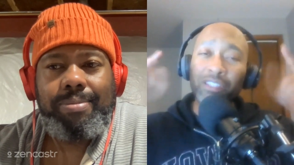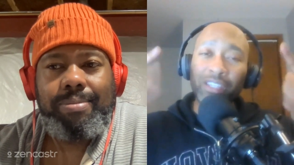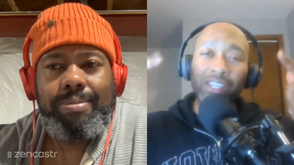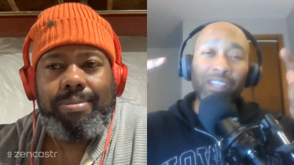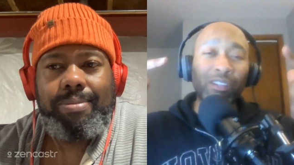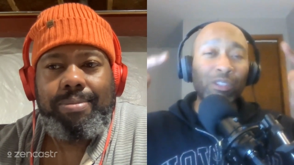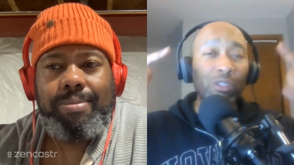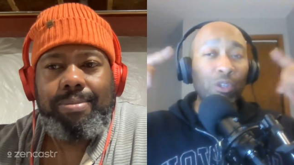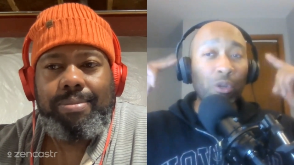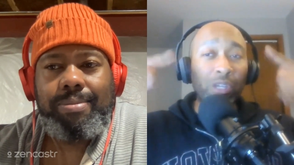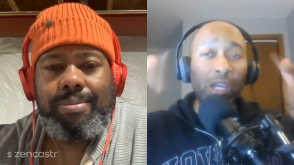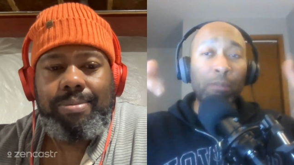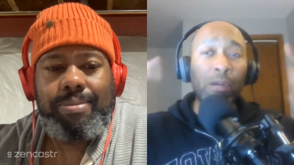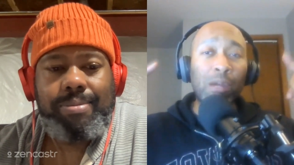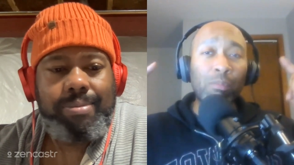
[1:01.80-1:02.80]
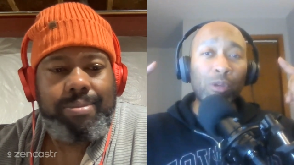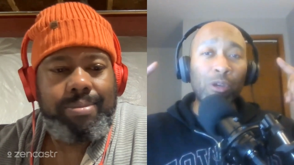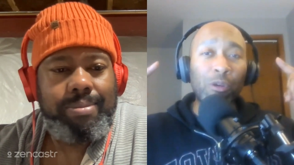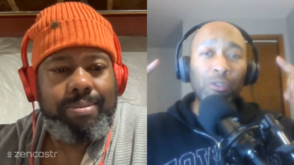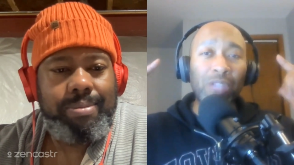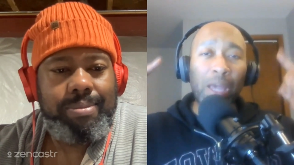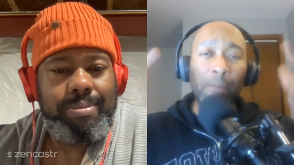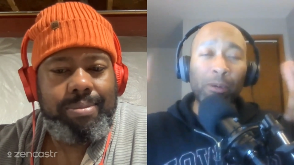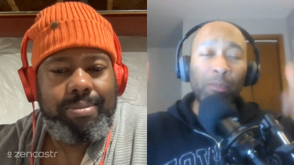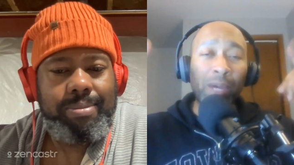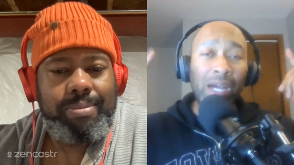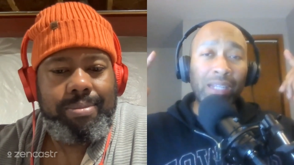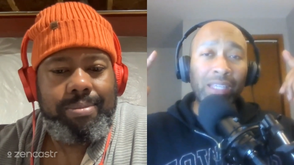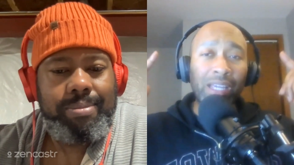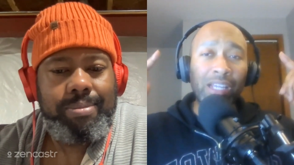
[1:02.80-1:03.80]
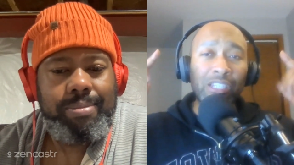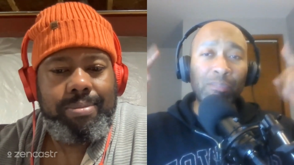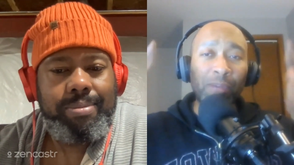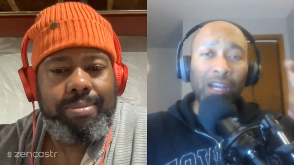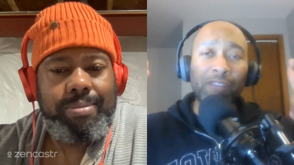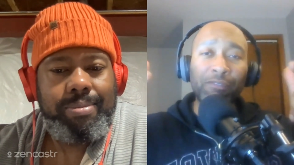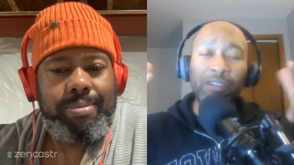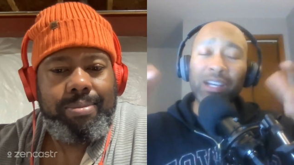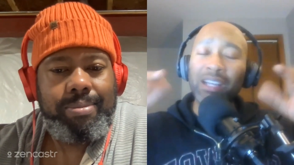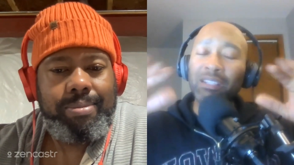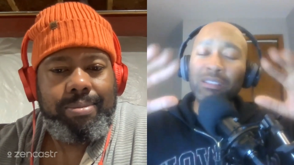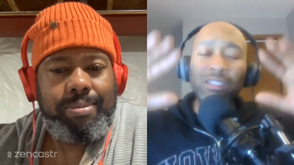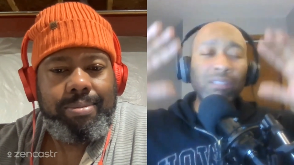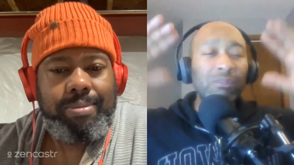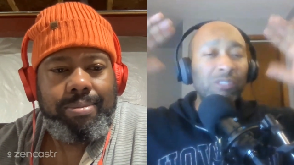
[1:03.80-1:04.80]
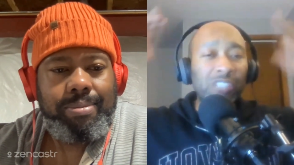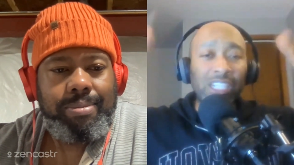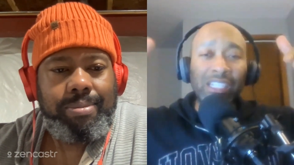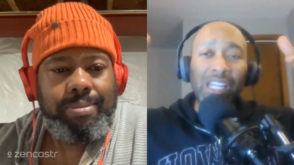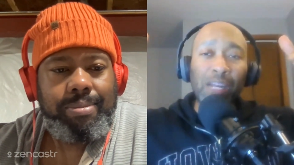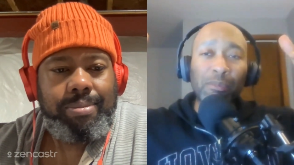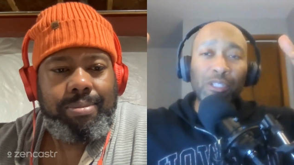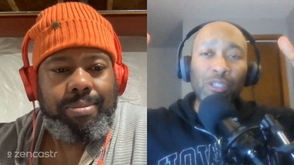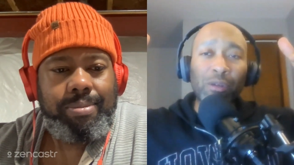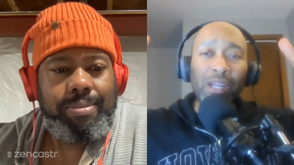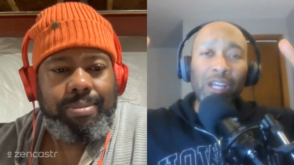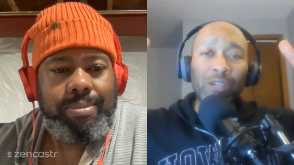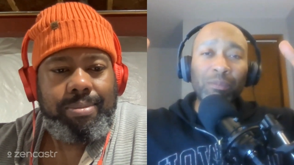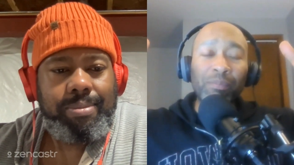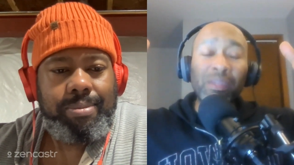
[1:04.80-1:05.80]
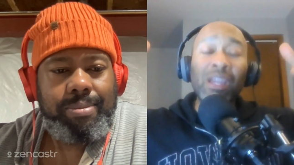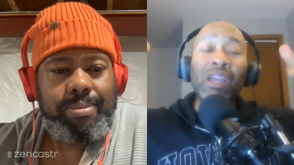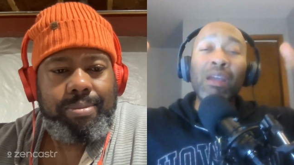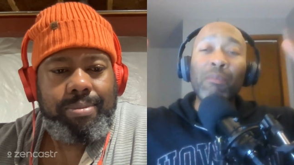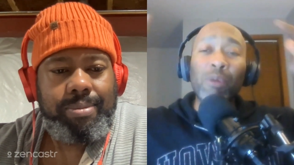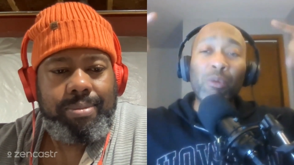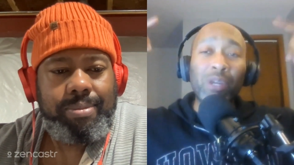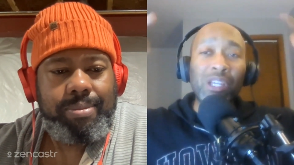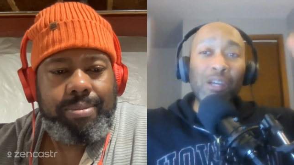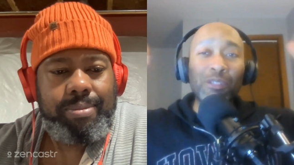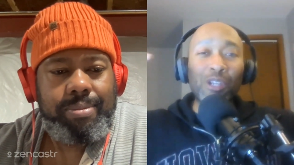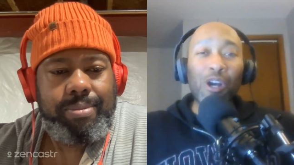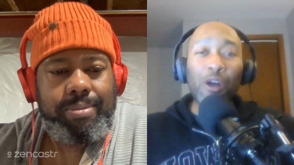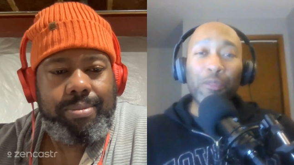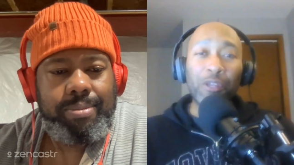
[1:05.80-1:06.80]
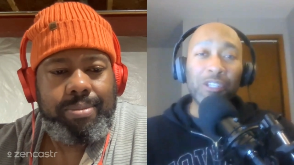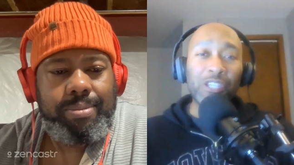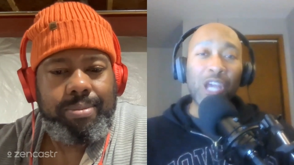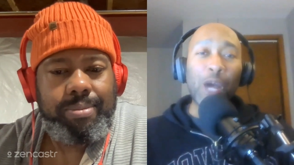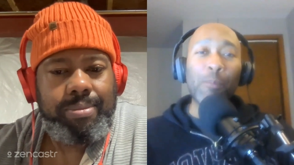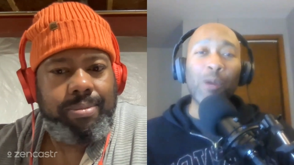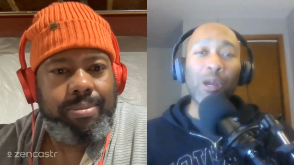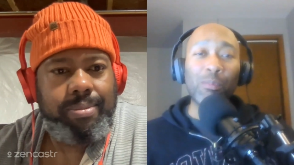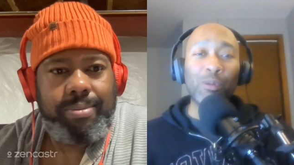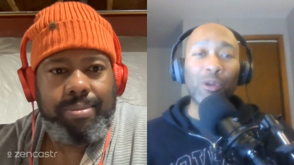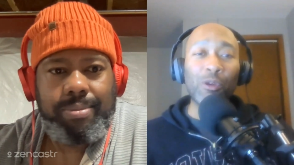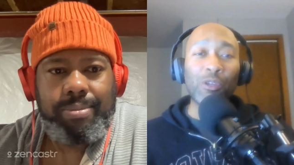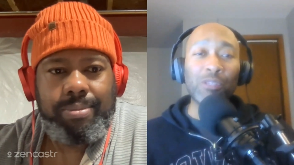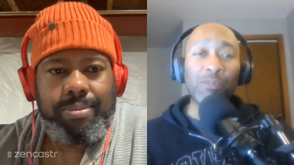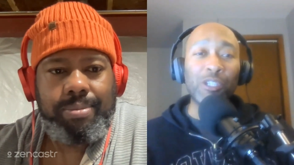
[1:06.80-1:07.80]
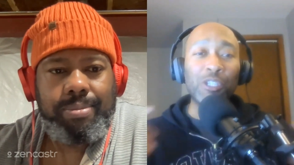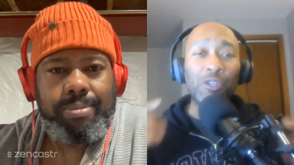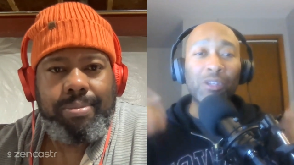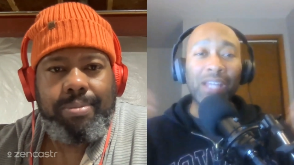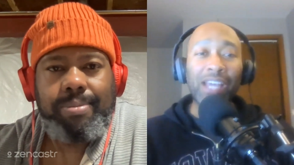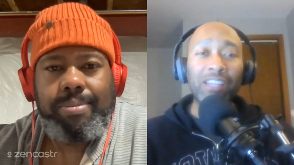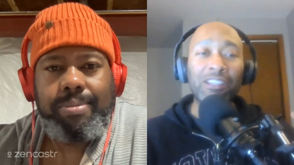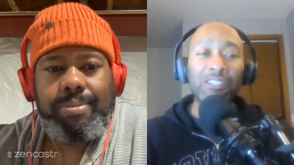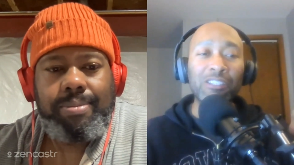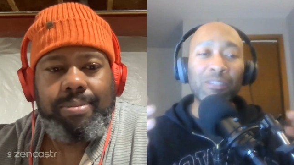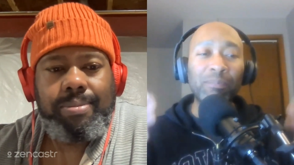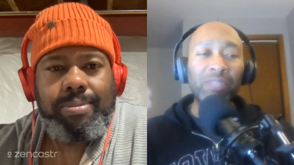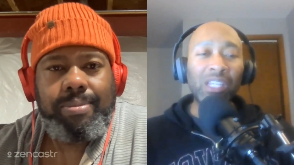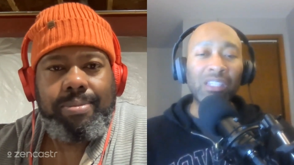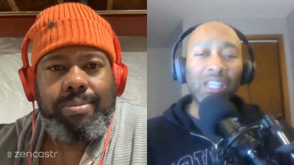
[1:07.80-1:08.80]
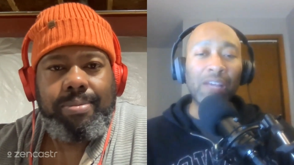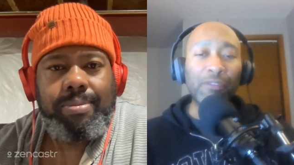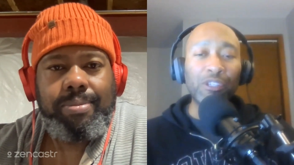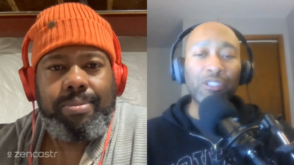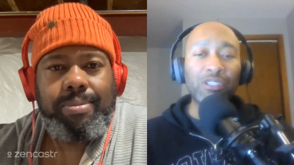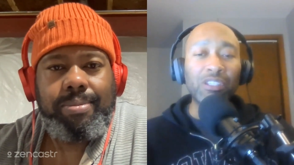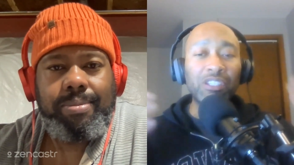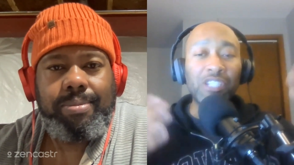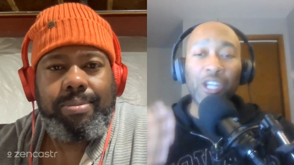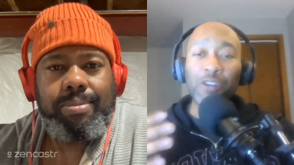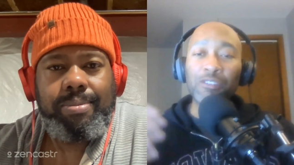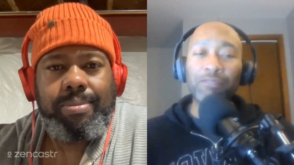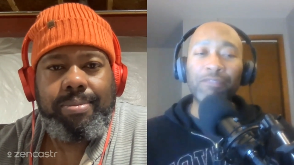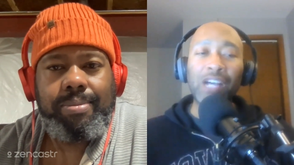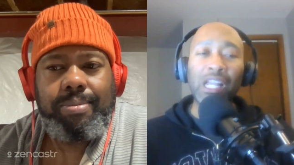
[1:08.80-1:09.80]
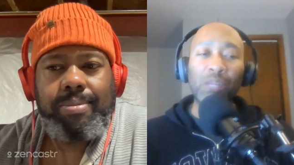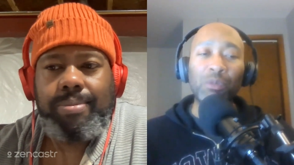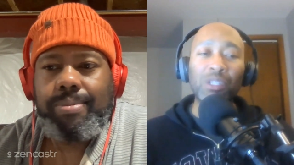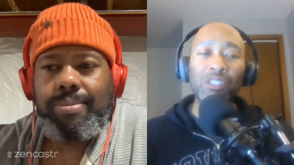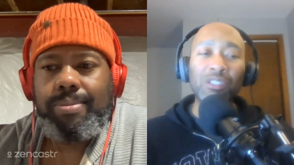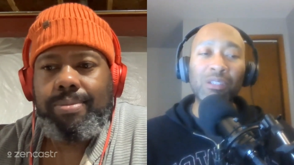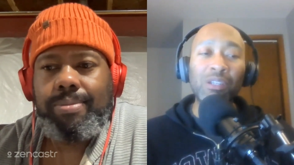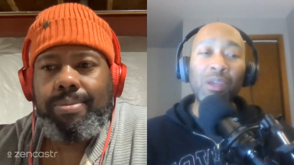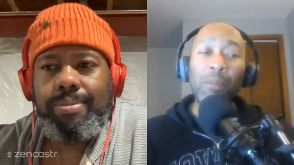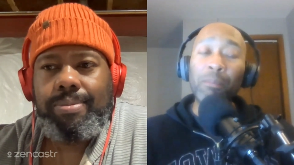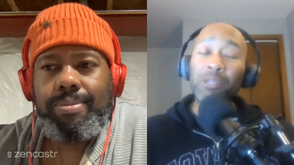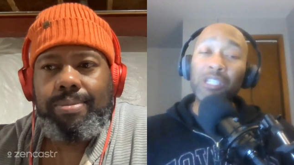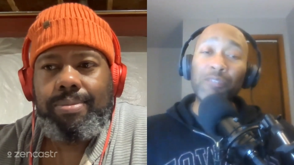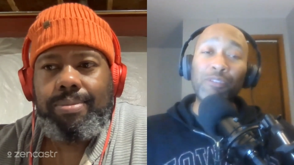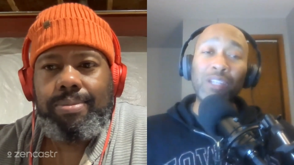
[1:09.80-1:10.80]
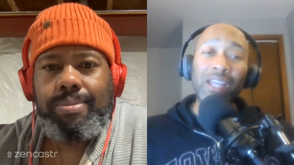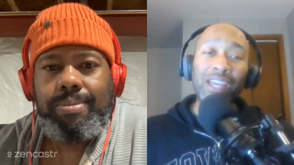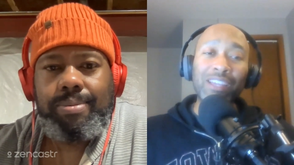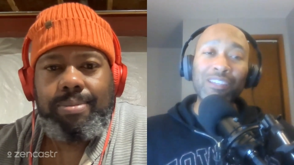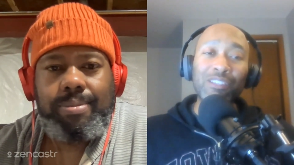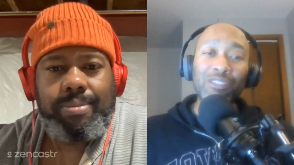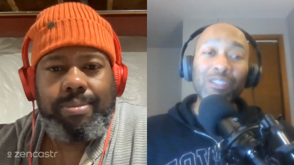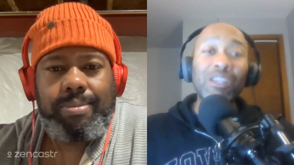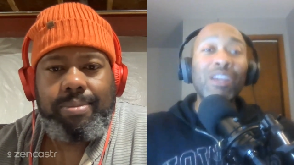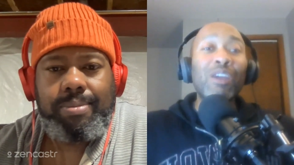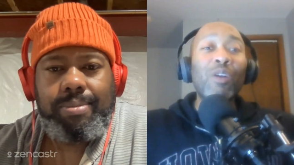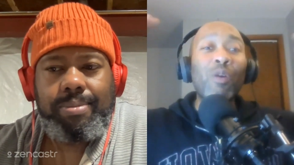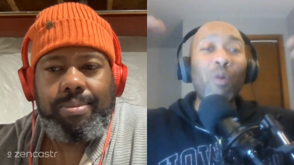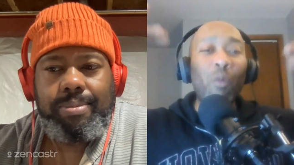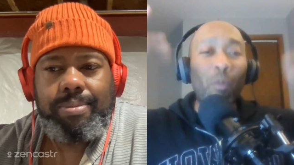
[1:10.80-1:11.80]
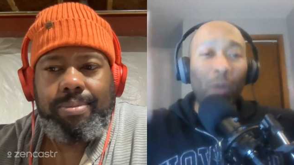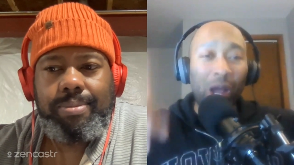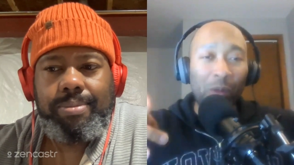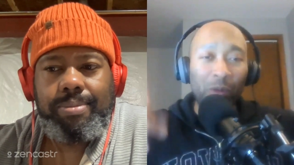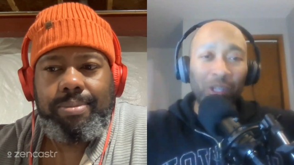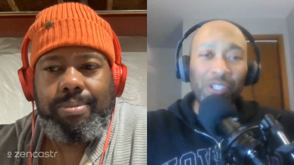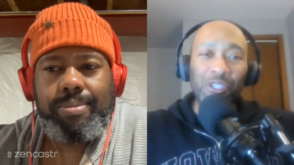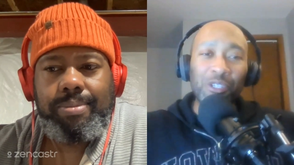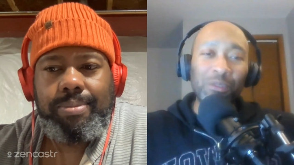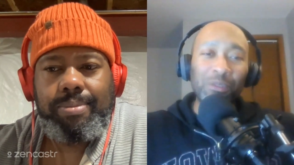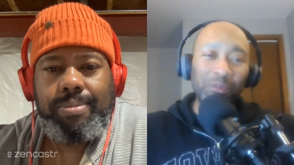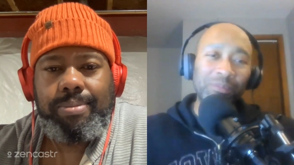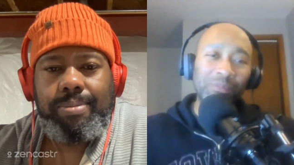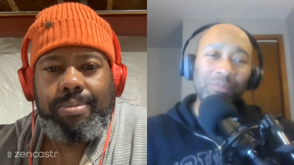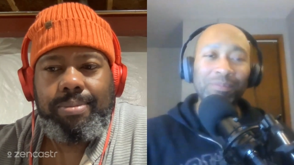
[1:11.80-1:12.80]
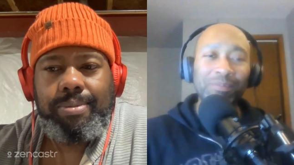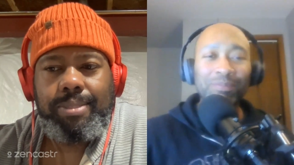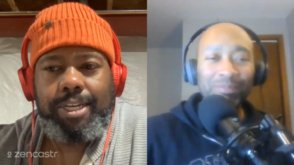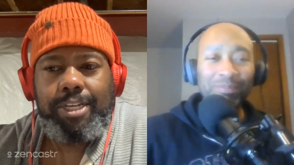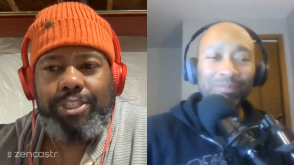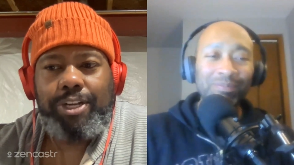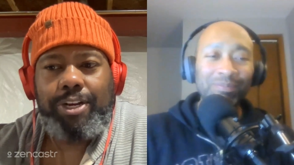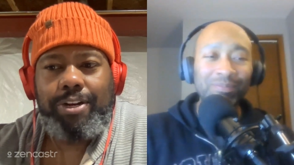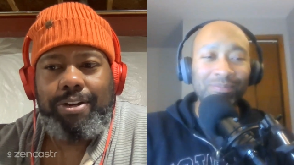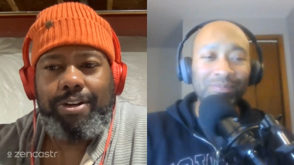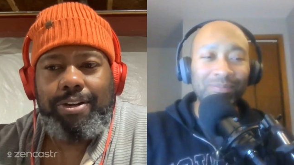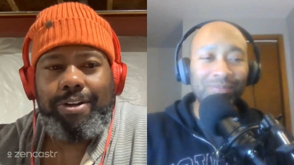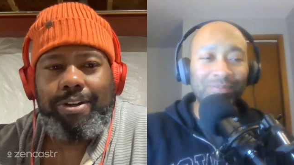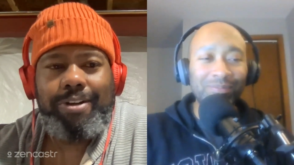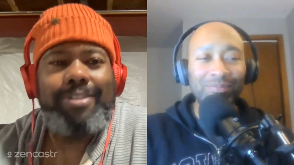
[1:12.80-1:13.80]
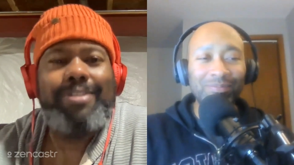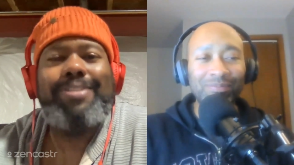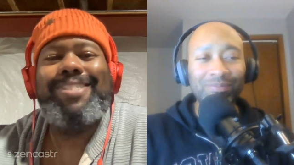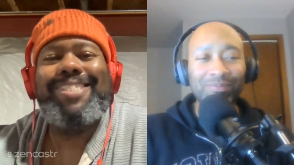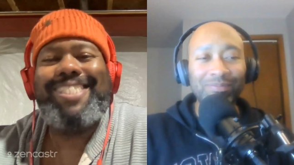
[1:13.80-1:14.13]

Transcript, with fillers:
Speaker 1: So again, go to Park Bros, Apple Podcast, Spotify. Check that episode out. But when it comes to all things Park Bros, make sure you like us, love us, share us, and follow us. Because if you like us, why wouldn't you?
Speaker 2: Yes, sir.